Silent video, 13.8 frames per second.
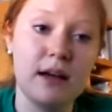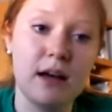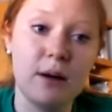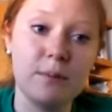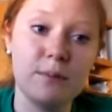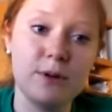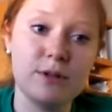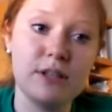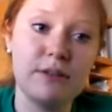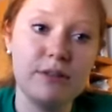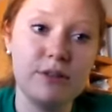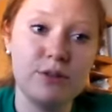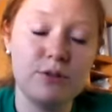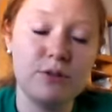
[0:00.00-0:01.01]
Your
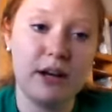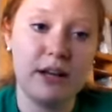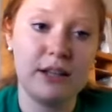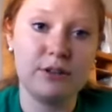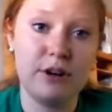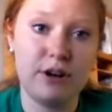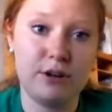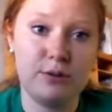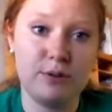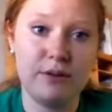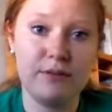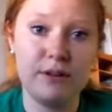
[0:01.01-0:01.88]
7th through 9th graders will